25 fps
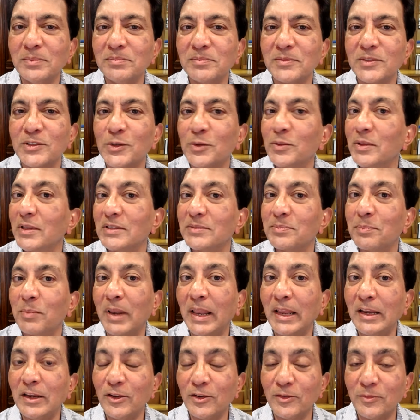so there's
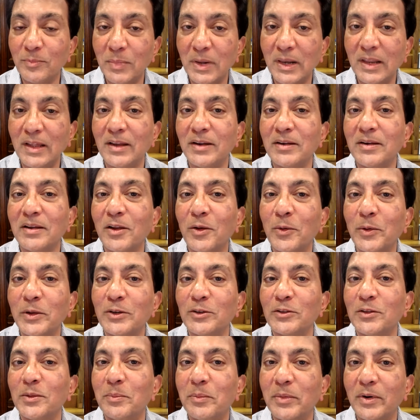plenty of blood going to
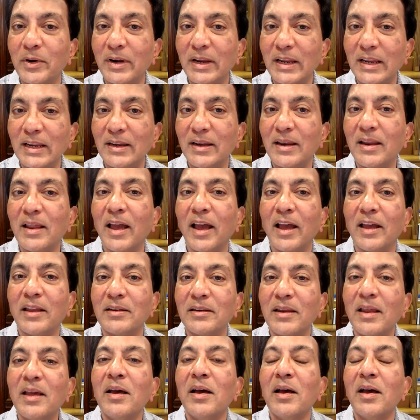the brain
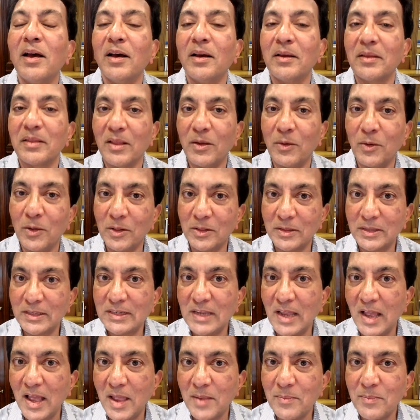all the
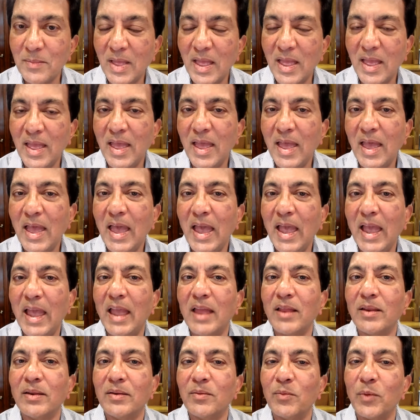time,
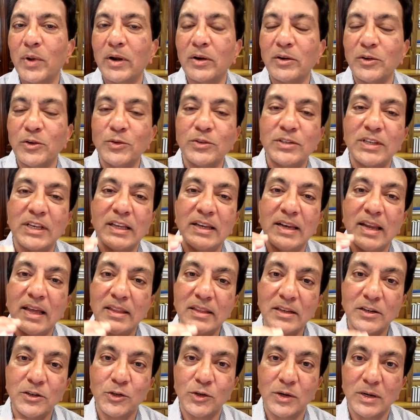and we're using another
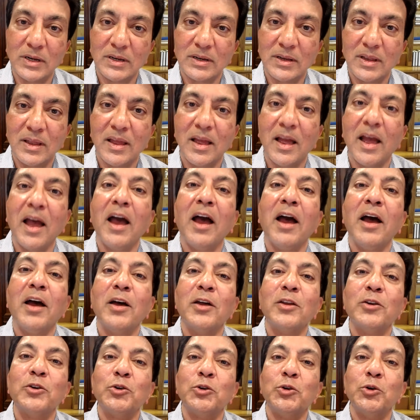drug
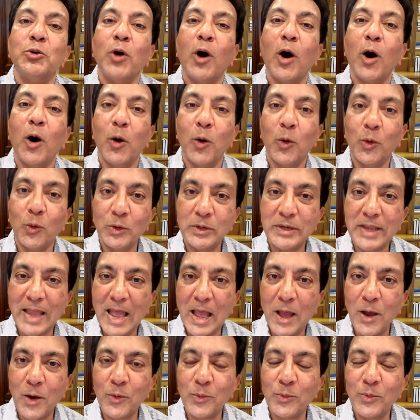to hold
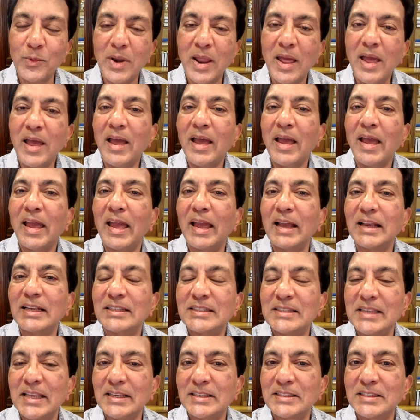down
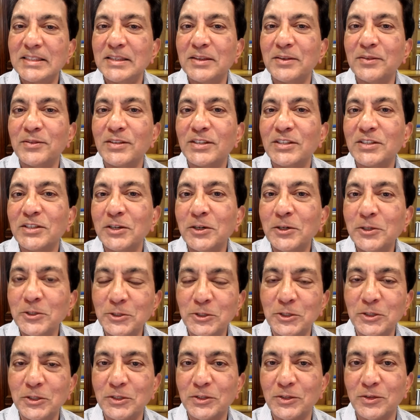excessive
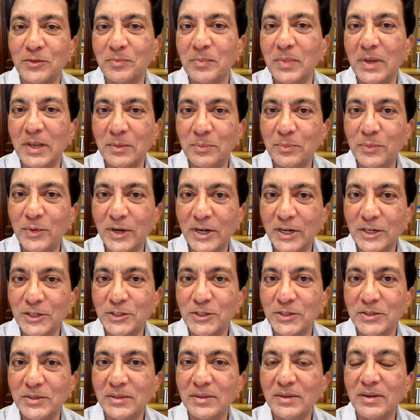surges of blood
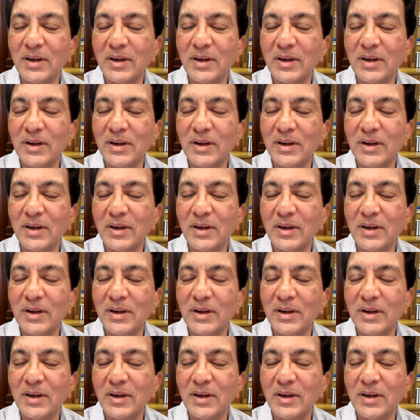pressure,